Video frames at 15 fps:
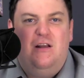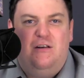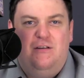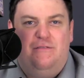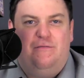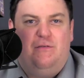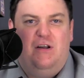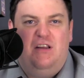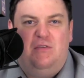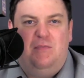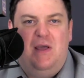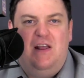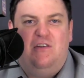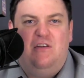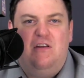to free
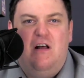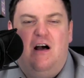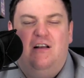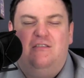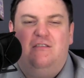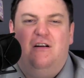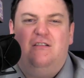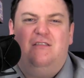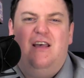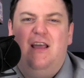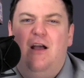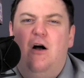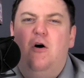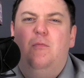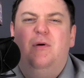speech and not start
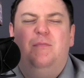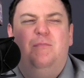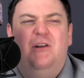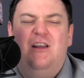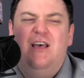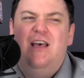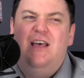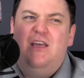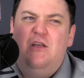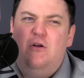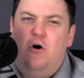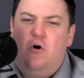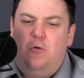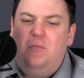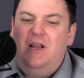saying, oh, but you
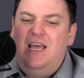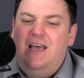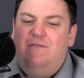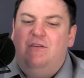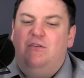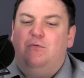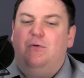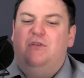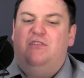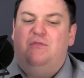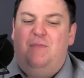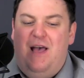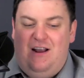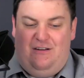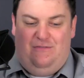know, only if it's
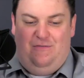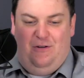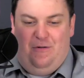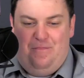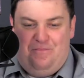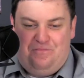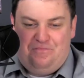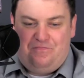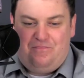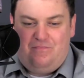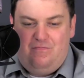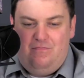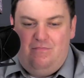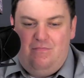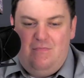respectful.
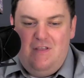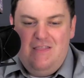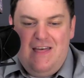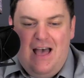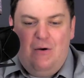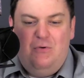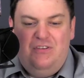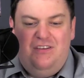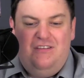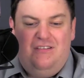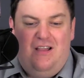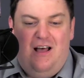That was his